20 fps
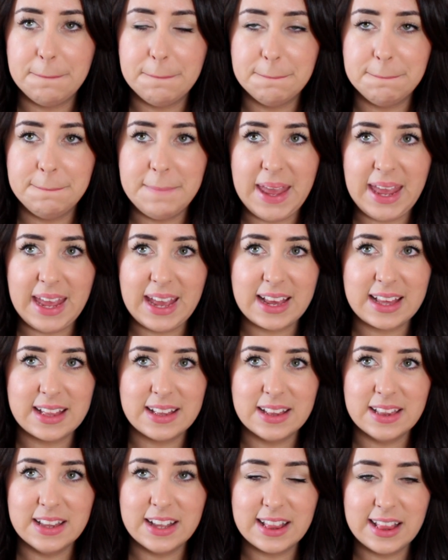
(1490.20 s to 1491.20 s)

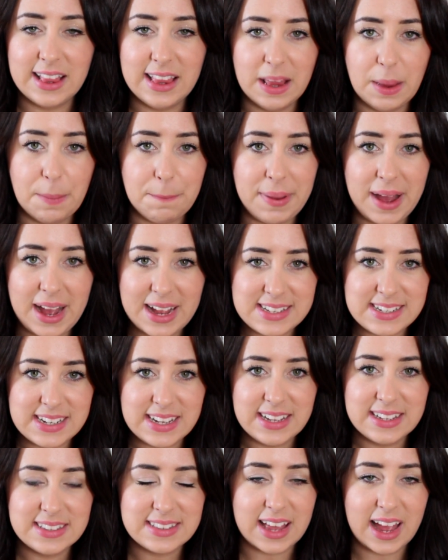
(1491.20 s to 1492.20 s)
make little
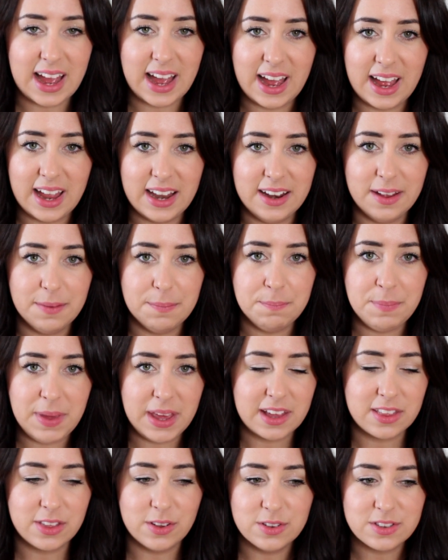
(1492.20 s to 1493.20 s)
patties and
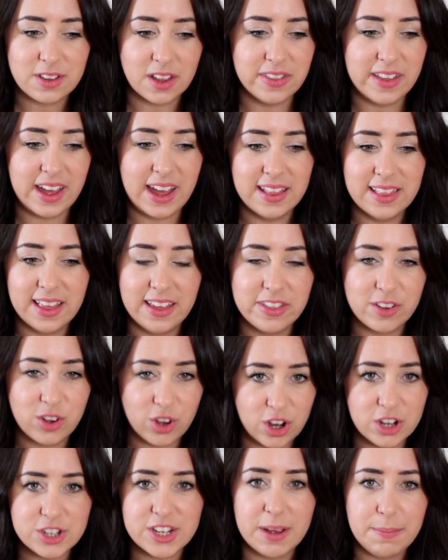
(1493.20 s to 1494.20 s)
make those on there, like the
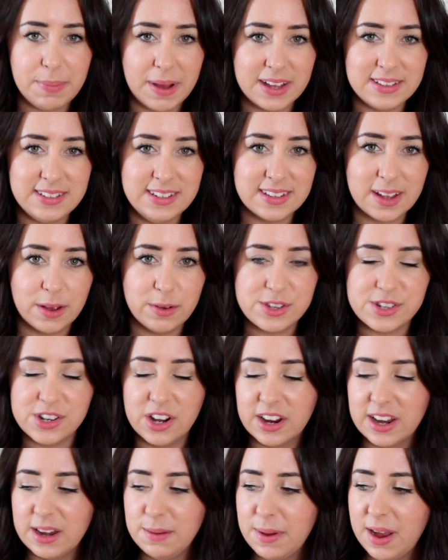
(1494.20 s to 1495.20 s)
courgette patties I was
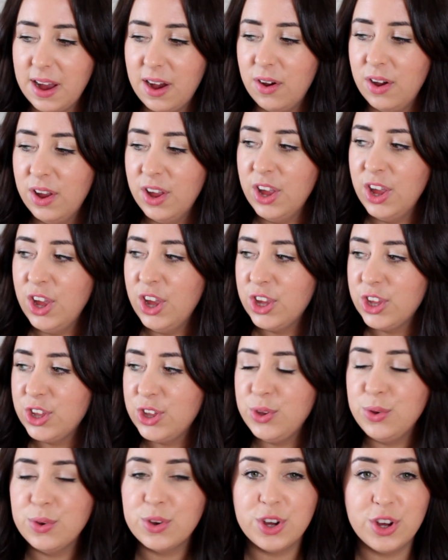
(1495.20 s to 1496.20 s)
talking about.
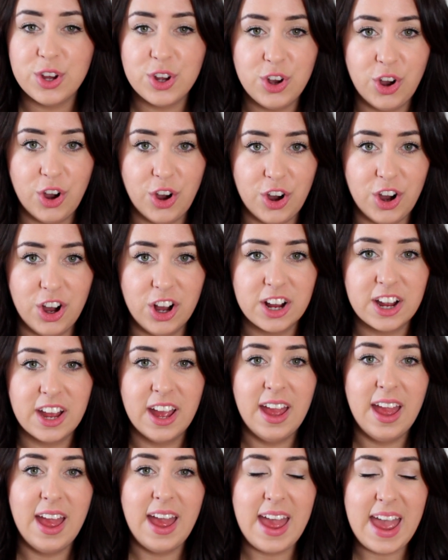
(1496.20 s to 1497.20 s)
You can cook
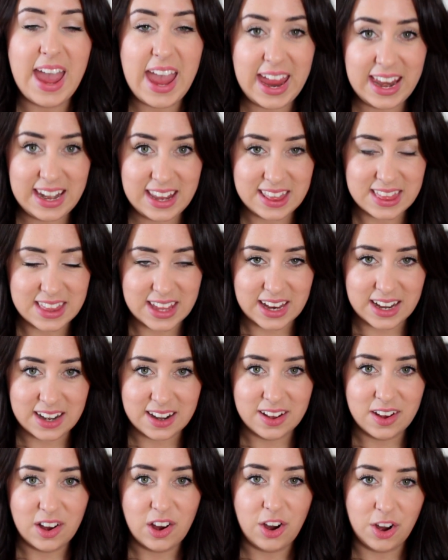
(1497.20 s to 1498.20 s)

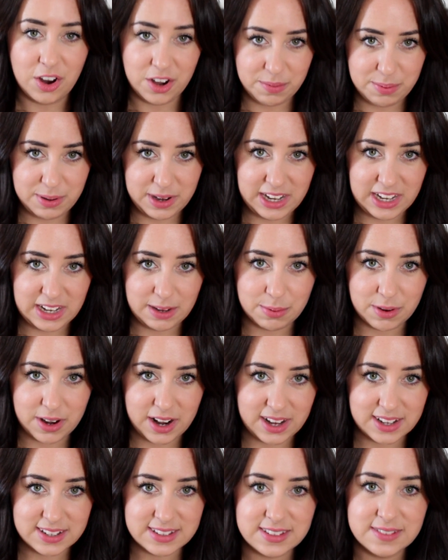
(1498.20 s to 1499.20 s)
anything on a panini
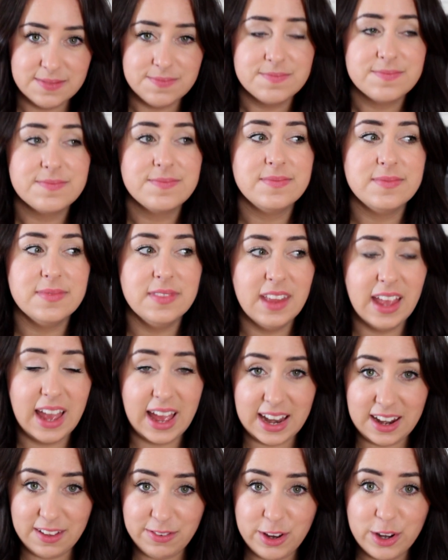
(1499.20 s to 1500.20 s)
press.
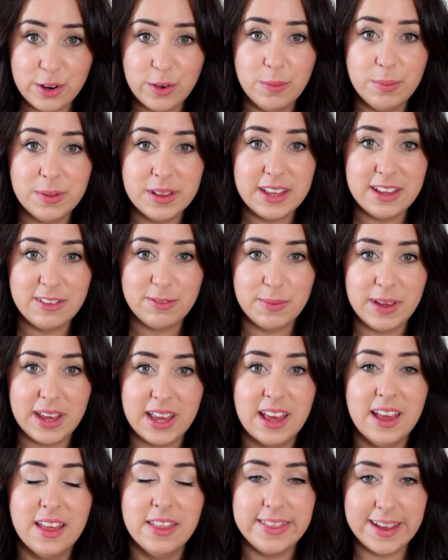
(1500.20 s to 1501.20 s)
And if you don't believe
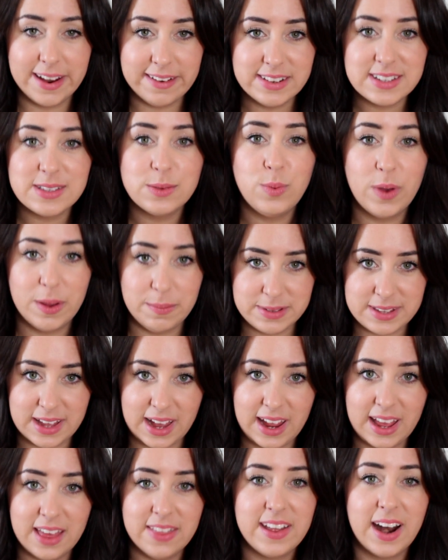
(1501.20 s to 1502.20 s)
me, there is a
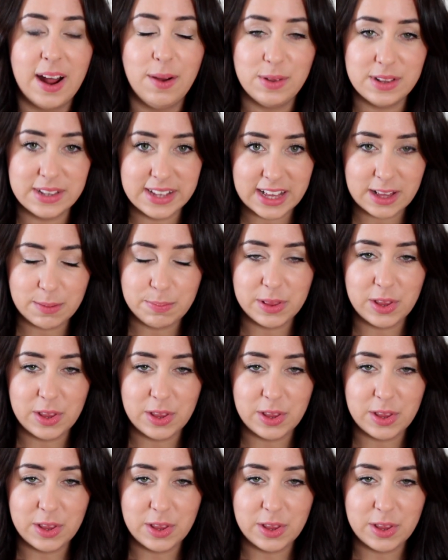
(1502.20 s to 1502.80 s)
website that I will link